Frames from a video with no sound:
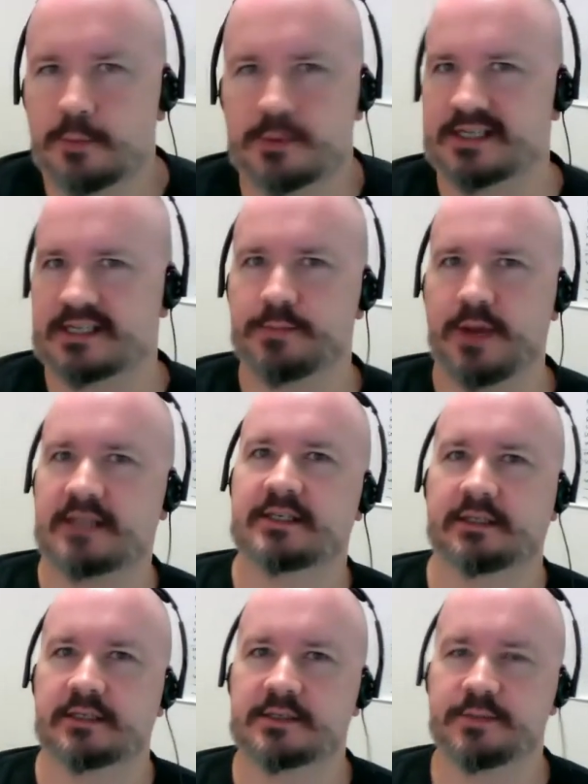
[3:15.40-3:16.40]
was
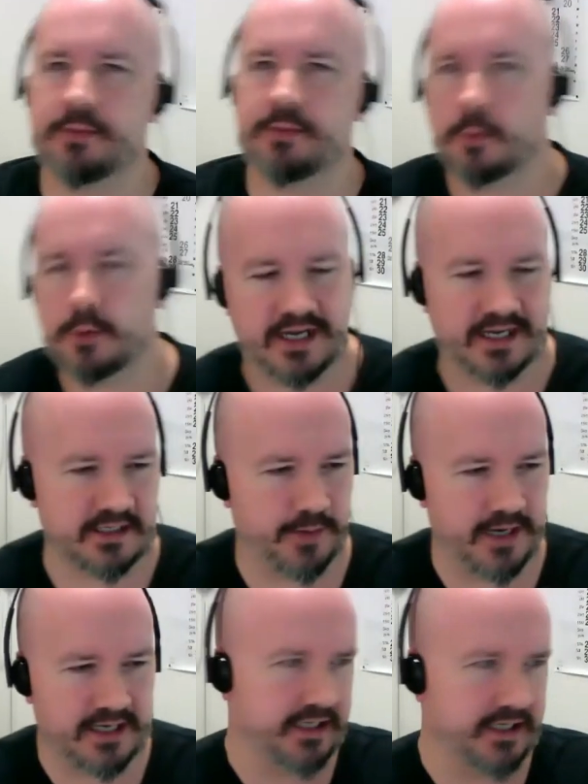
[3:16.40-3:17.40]
expecting this. People were
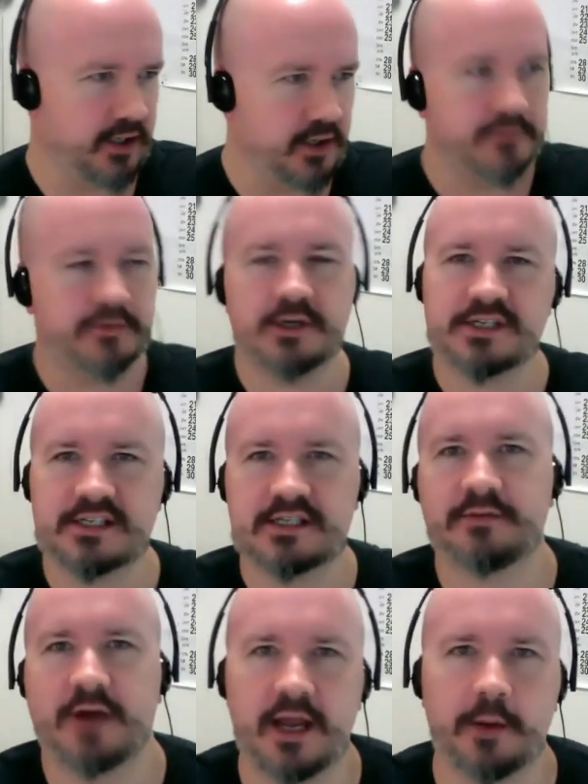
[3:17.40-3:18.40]
expecting new versions
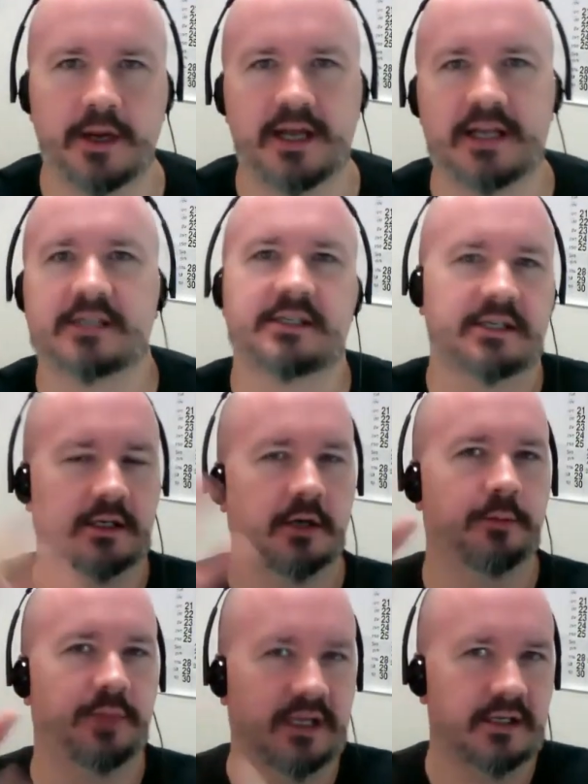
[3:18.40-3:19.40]
of
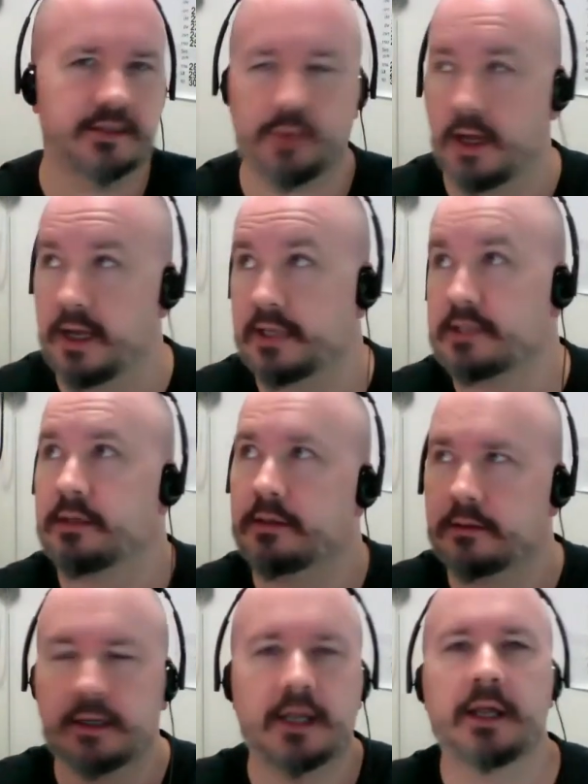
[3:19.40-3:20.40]
iOS, big surprise.
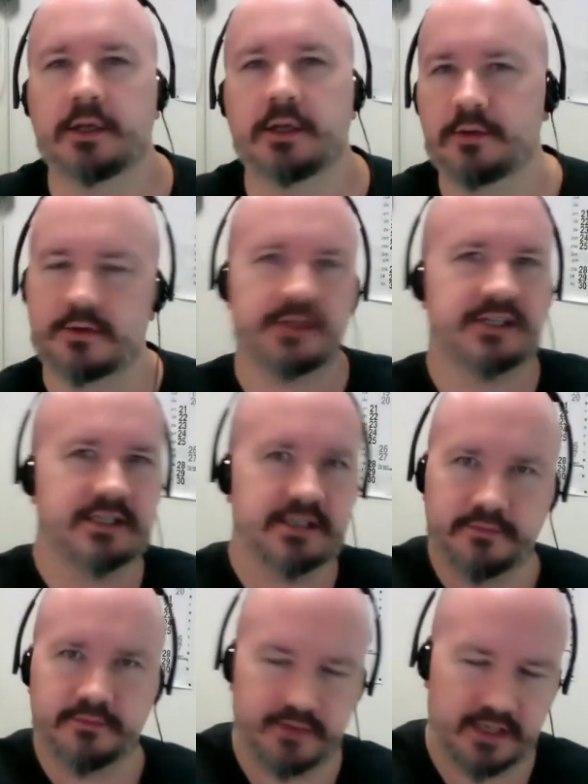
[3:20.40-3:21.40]
New versions
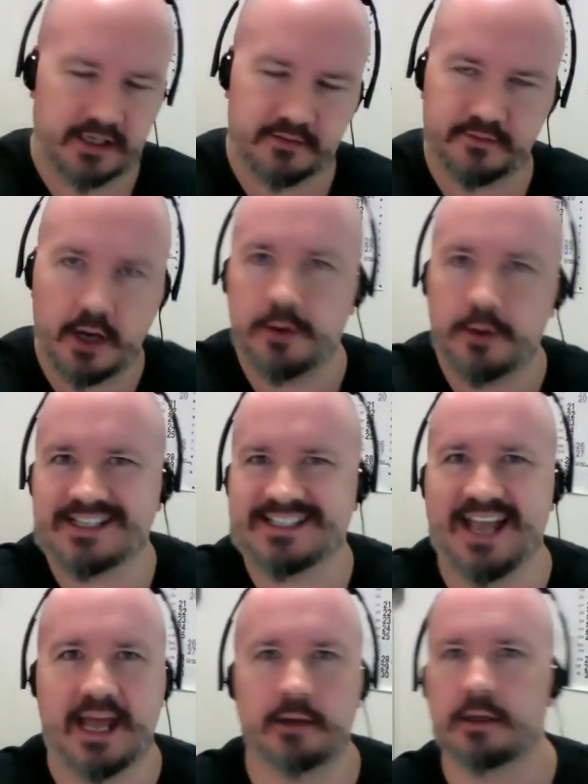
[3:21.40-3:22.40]
of OS
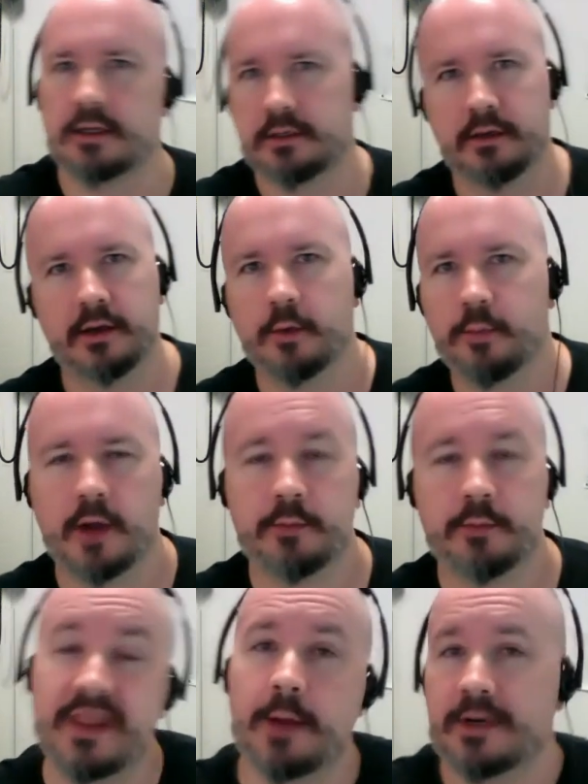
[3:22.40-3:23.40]
10, no
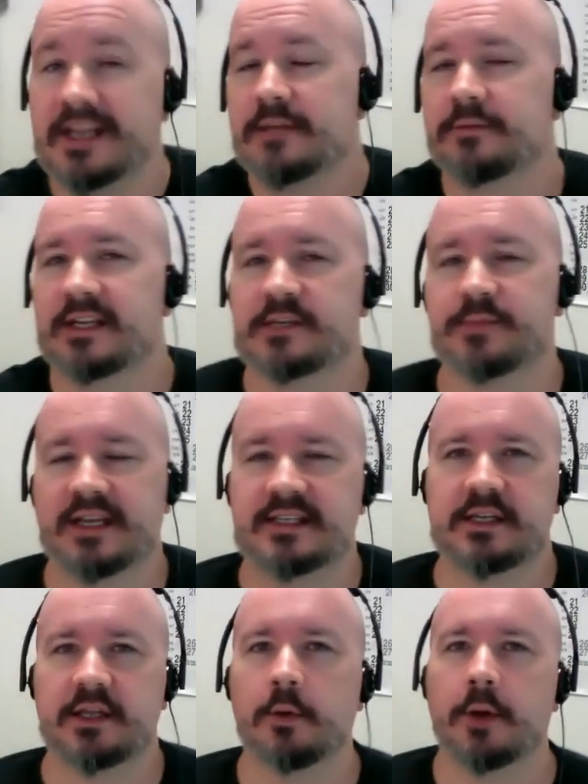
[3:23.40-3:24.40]
problem. They were even
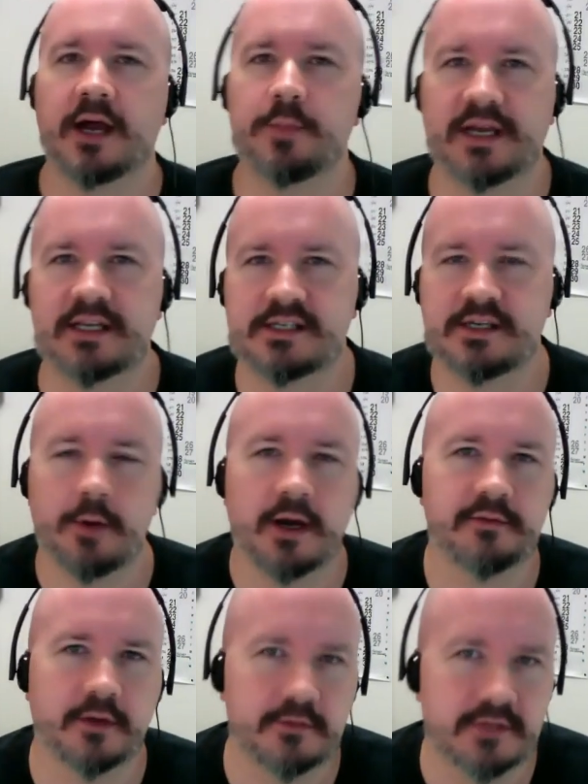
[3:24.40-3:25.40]
expecting new iPads, new
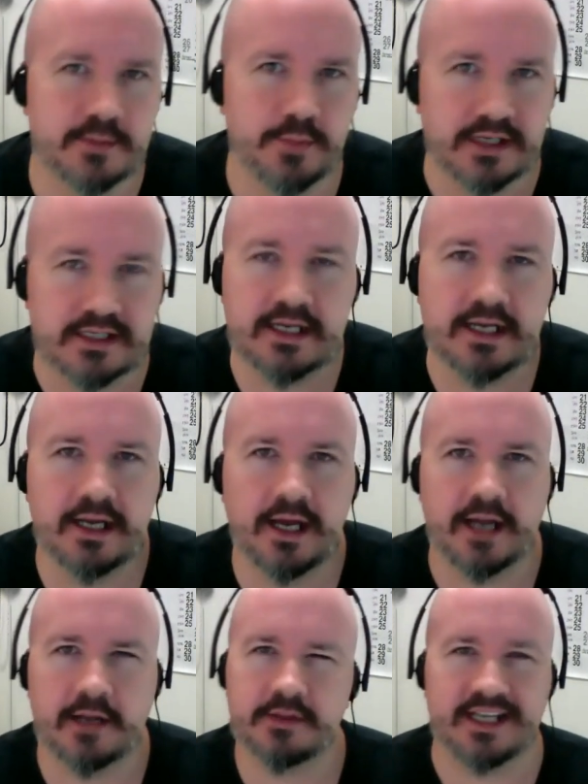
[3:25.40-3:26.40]
iPhones, but
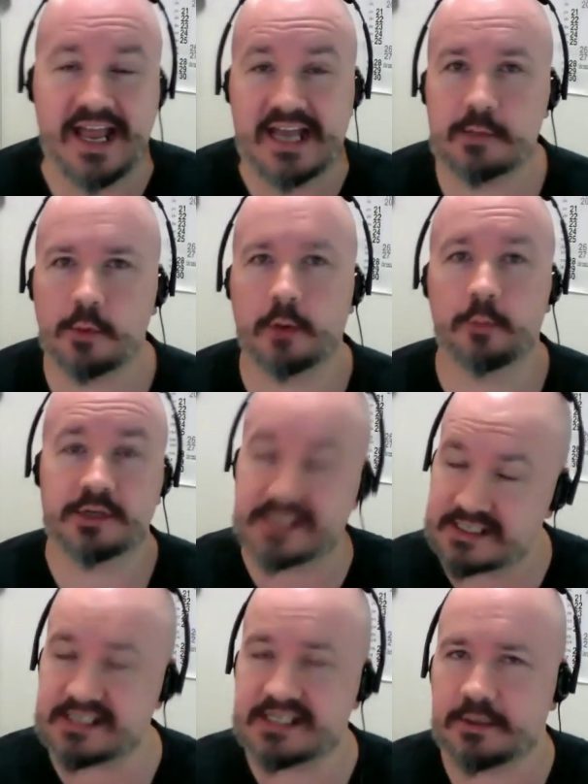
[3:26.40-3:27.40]
I don't think anyone
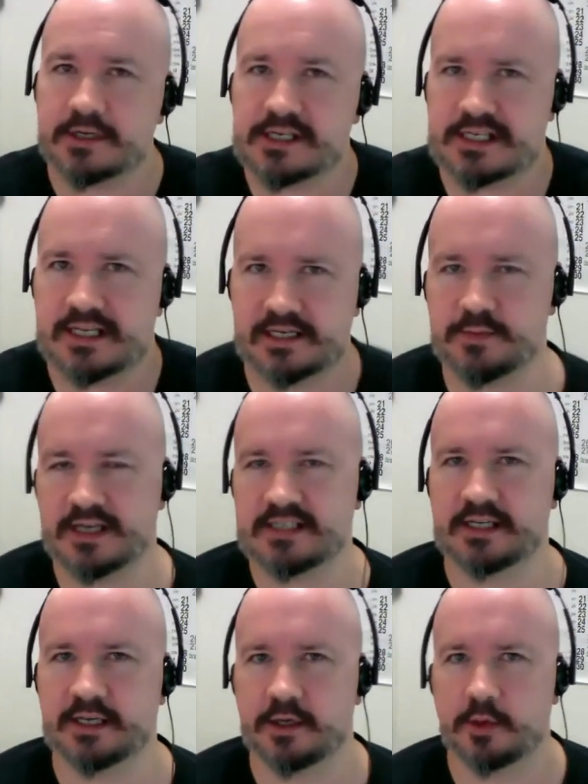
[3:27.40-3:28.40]
was seriously
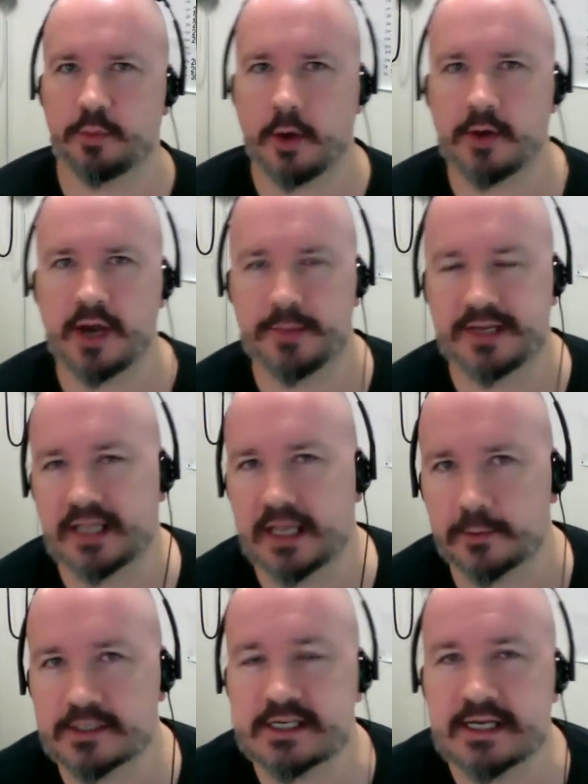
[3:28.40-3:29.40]
expecting a new programming
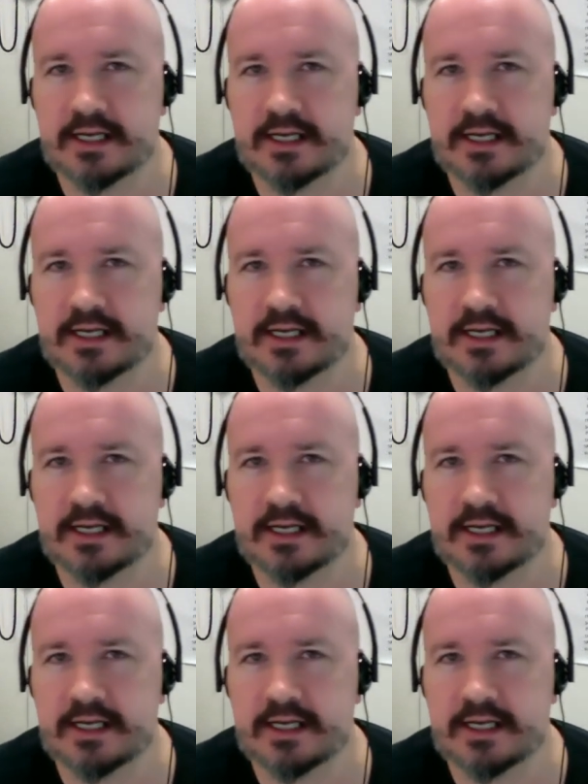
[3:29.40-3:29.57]
language,